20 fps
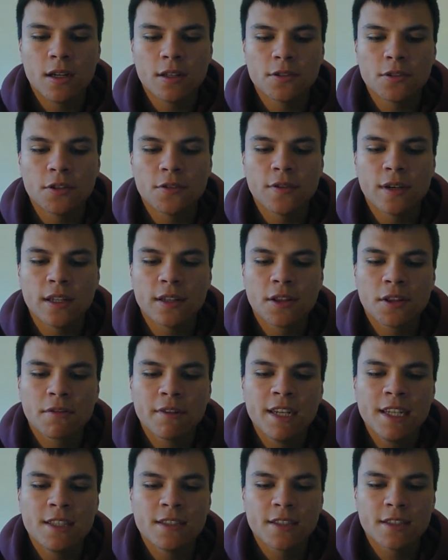sort of had
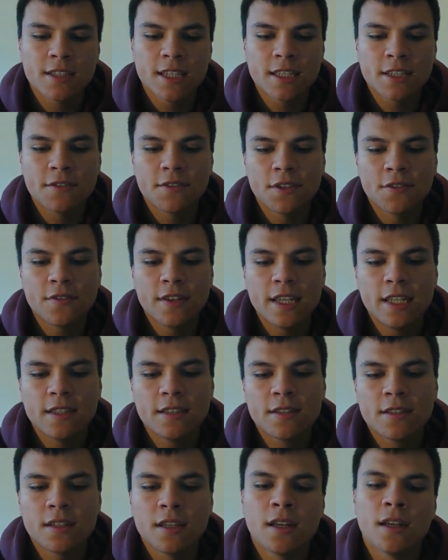3 successive
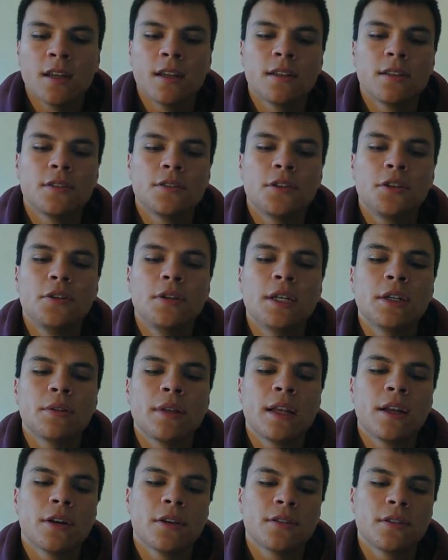defeats. 2-0
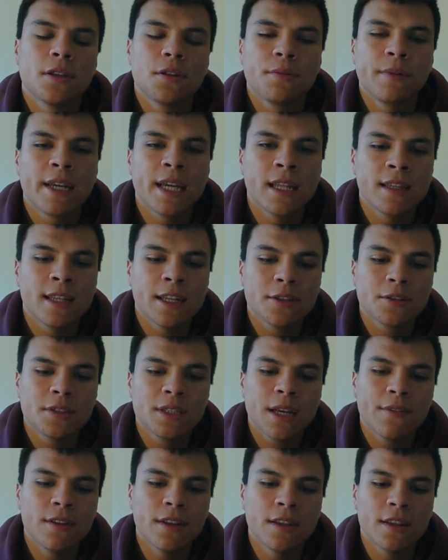they lost at the weekend, lost
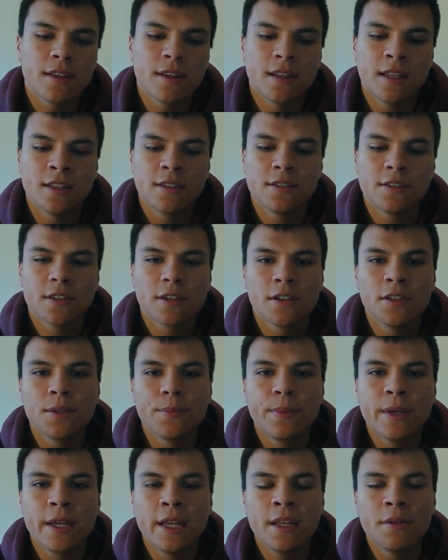7th in Segunda
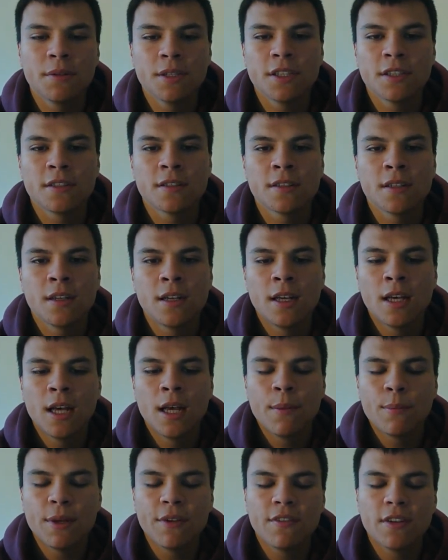B, which is
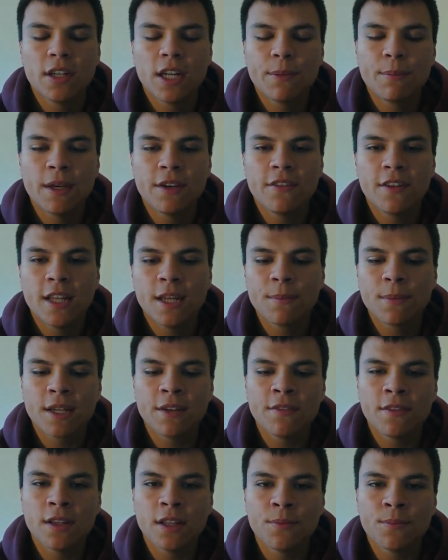a bit of a nightmare for them,
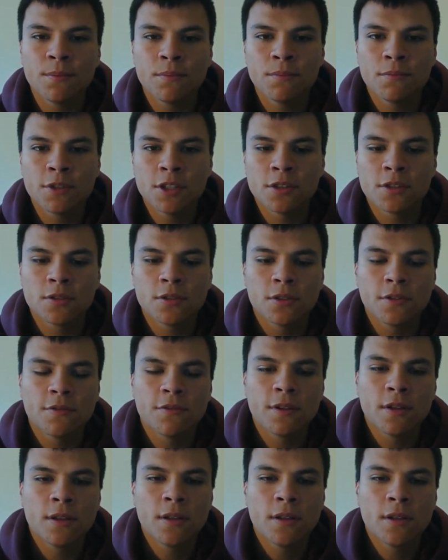given that just sort of